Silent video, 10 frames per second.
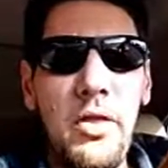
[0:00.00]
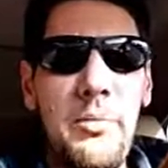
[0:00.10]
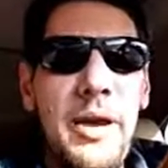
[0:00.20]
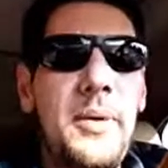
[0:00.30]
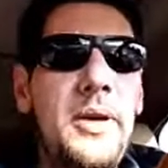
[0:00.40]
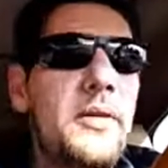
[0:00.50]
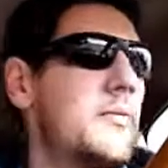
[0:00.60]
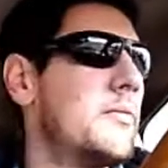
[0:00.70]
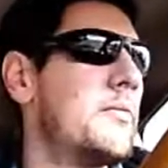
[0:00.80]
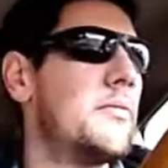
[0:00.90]
Although
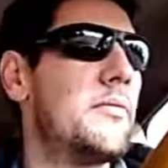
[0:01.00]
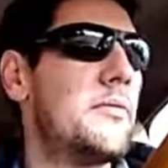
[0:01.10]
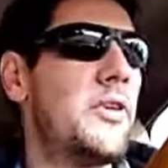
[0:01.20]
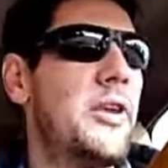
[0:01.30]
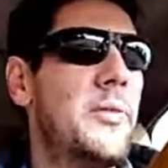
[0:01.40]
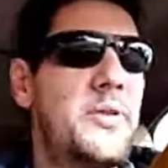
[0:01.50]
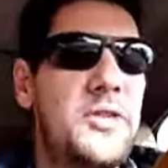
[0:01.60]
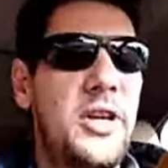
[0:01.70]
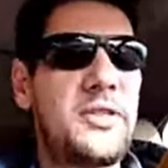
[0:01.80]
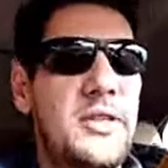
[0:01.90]
maybe your name
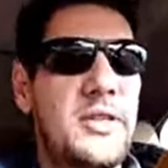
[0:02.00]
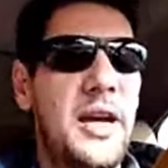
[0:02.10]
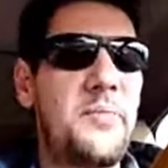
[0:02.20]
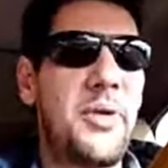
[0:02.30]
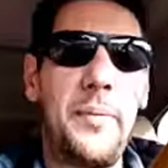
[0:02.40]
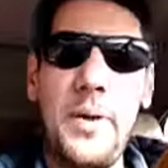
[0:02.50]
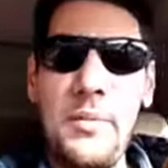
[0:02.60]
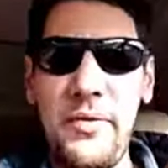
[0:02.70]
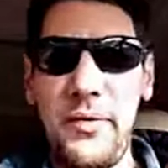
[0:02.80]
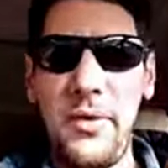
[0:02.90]
was just-in-time
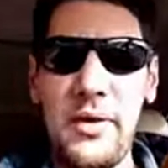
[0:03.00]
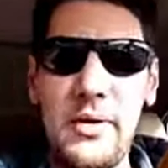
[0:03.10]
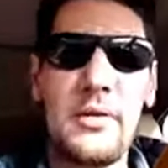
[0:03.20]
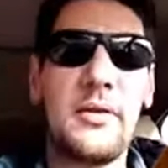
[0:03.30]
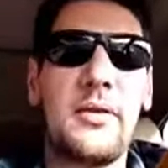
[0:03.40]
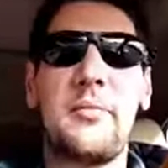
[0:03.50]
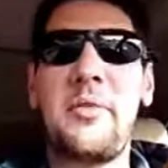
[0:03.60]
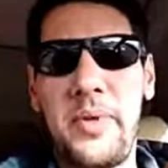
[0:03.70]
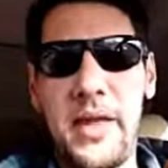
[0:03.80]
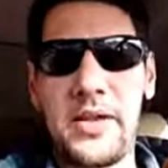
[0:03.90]
prepping before.
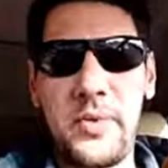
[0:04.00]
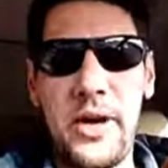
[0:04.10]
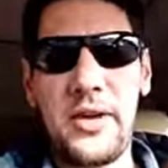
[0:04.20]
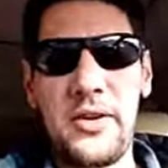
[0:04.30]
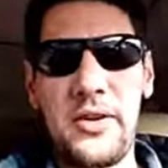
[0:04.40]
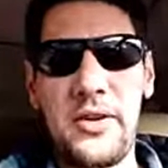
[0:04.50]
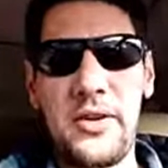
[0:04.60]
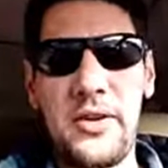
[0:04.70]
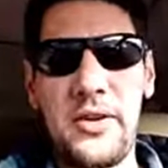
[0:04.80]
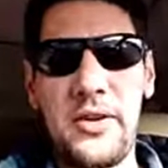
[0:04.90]
Maybe that's why you're...